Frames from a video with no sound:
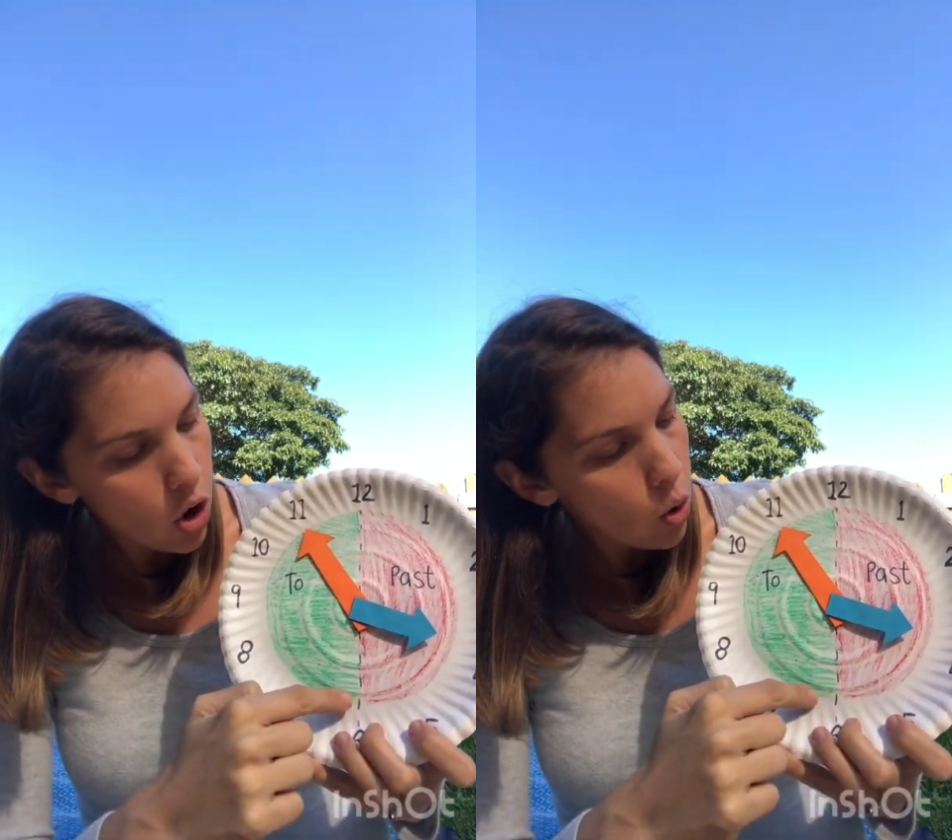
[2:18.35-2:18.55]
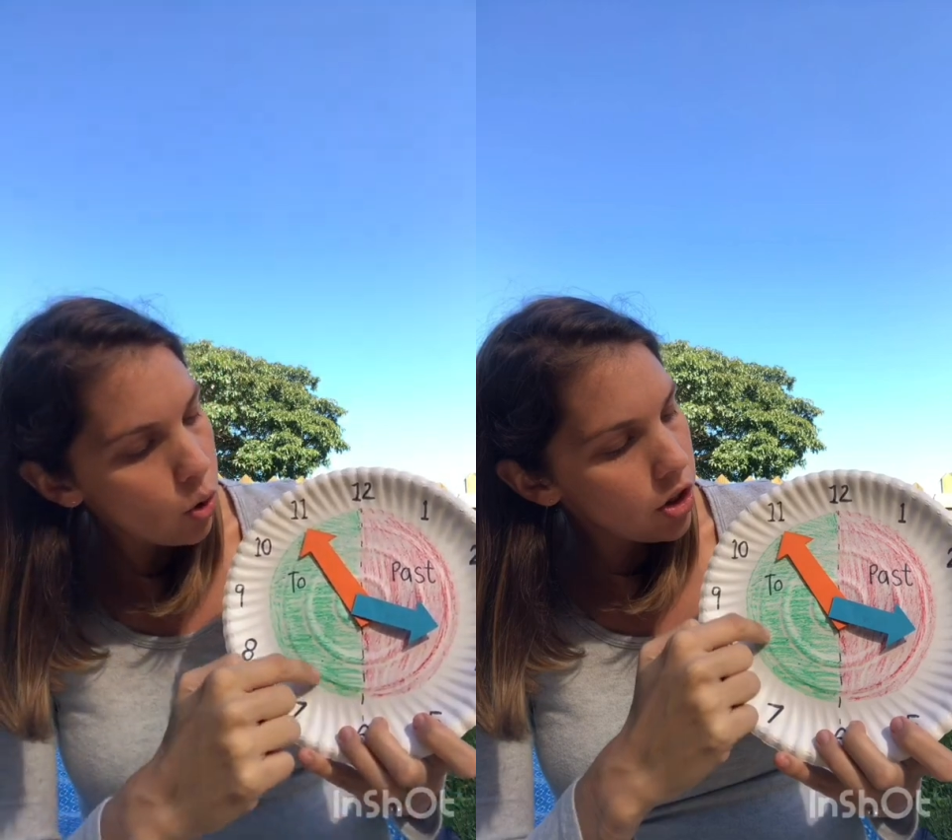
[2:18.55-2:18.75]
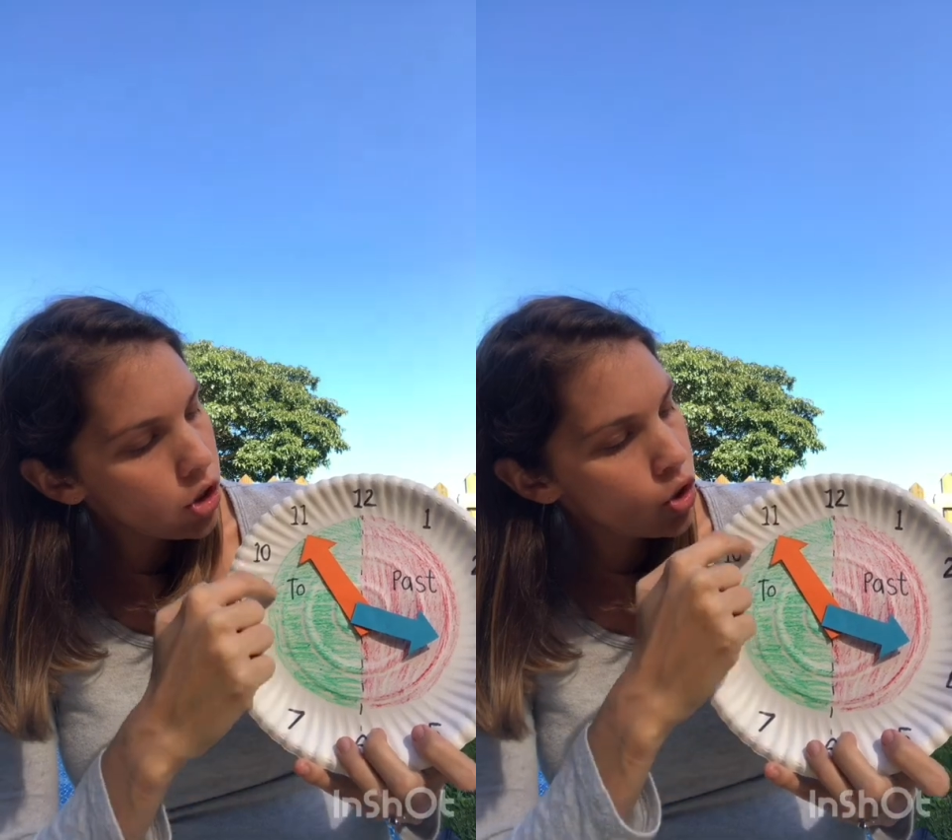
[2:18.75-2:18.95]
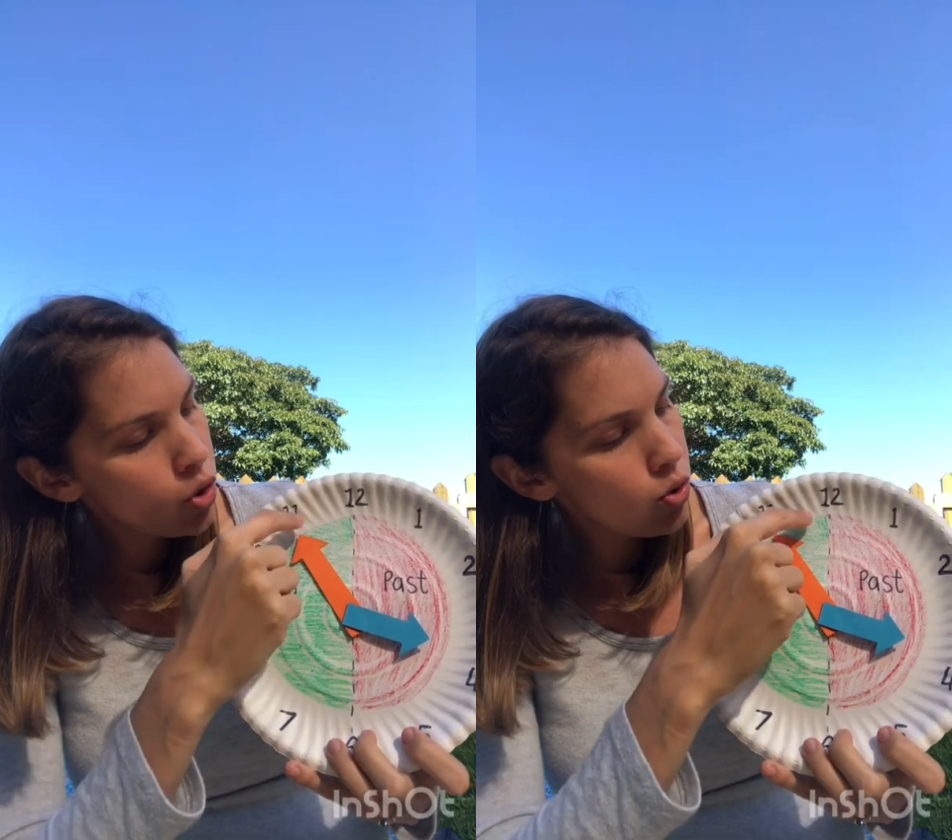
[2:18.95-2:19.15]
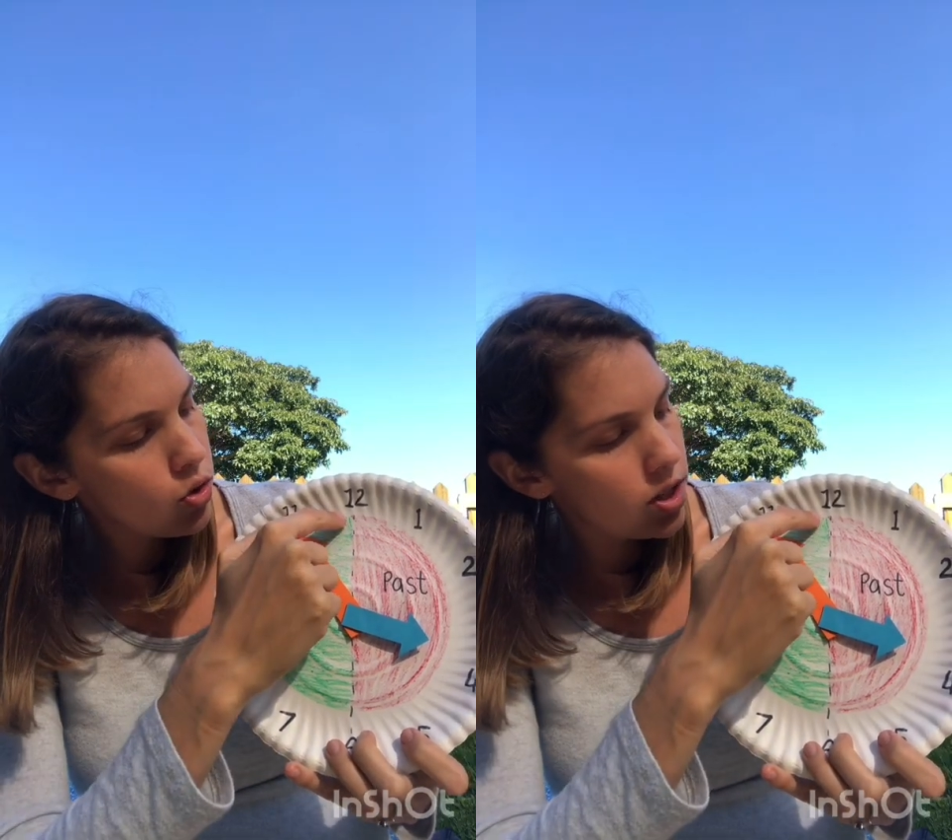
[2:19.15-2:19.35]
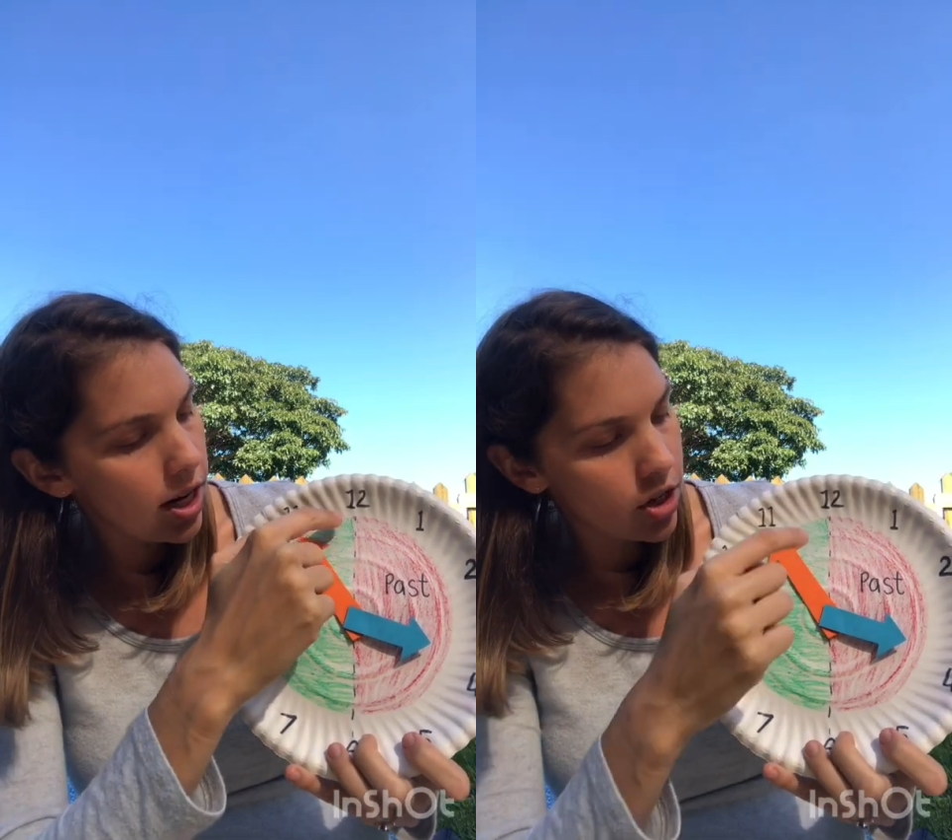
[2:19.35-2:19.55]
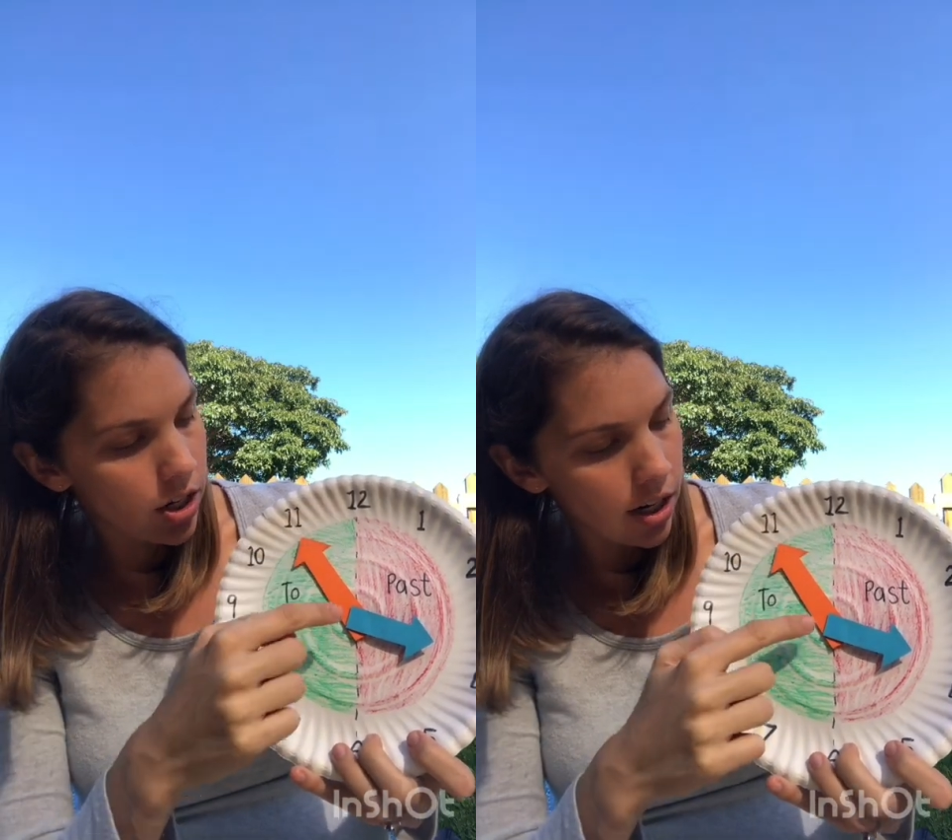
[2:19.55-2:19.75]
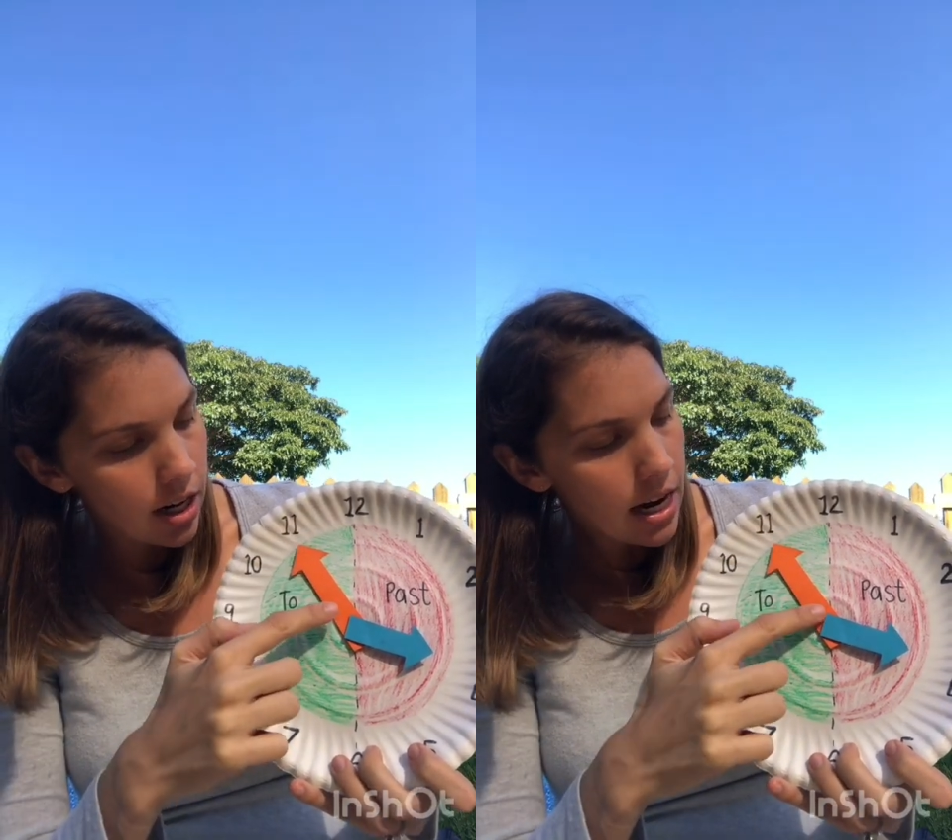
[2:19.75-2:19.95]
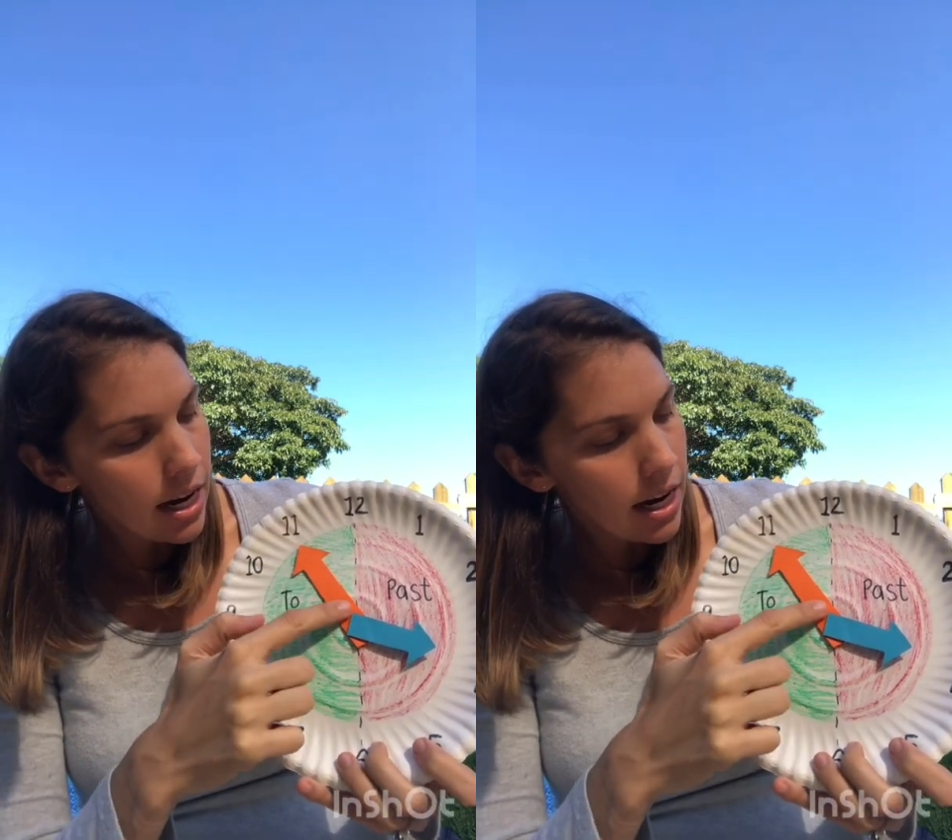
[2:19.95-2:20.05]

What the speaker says: or the to section?